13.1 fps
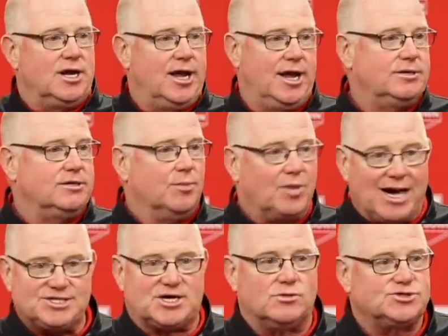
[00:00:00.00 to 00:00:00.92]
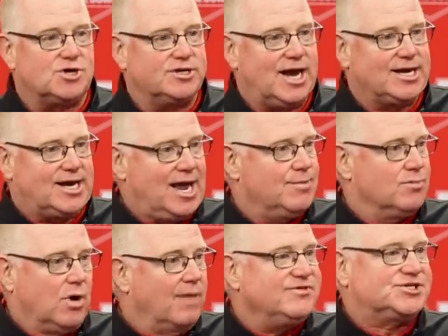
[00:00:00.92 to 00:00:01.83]
and Nebraska was on that
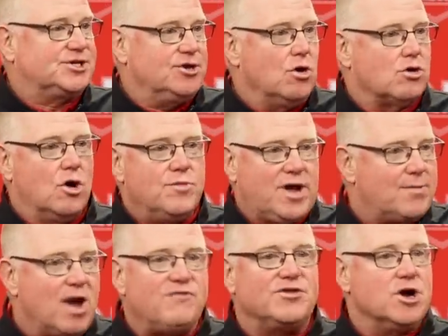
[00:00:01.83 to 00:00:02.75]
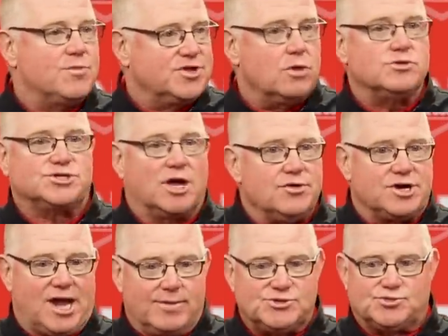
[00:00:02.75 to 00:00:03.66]
game. Obviously the Oklahoma game every year, but there was other
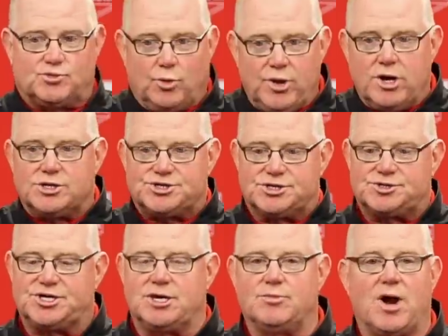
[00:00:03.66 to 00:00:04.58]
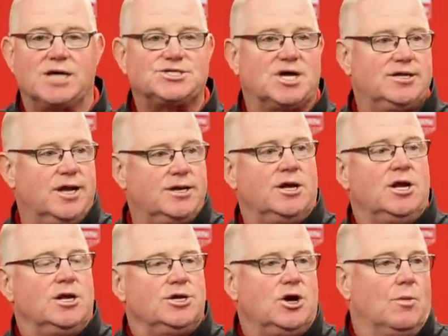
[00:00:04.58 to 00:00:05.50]
games that we used to see in Nebraska. And then,
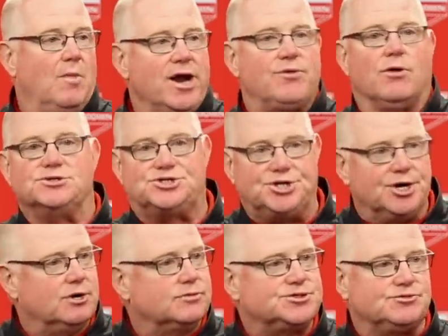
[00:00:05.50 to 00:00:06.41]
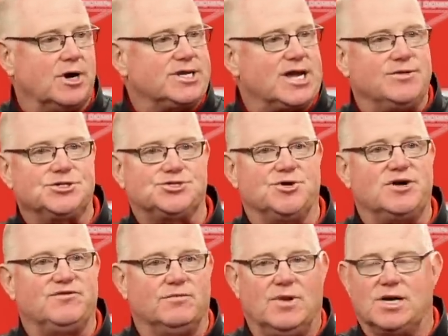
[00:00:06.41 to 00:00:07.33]
you know, Mike Rozier was right down the
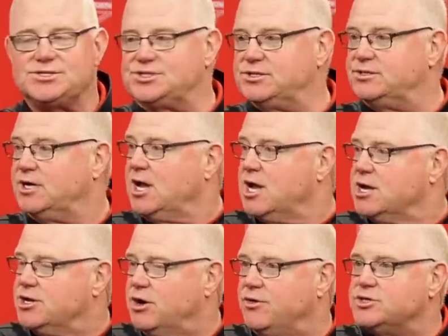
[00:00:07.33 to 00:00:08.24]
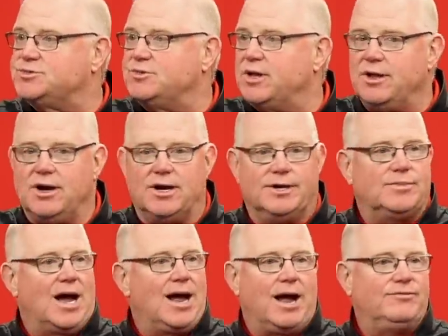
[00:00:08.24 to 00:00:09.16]
street from us. And, you know,
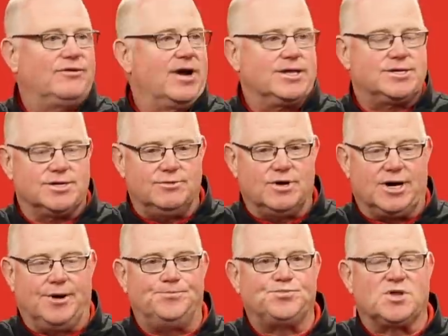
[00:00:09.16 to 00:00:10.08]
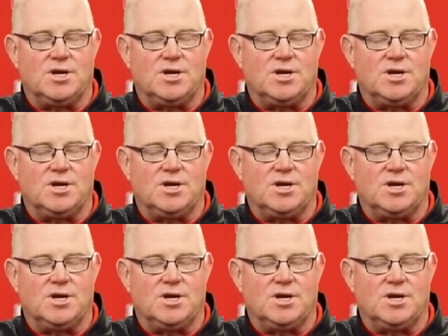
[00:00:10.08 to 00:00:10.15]
there's, I ran into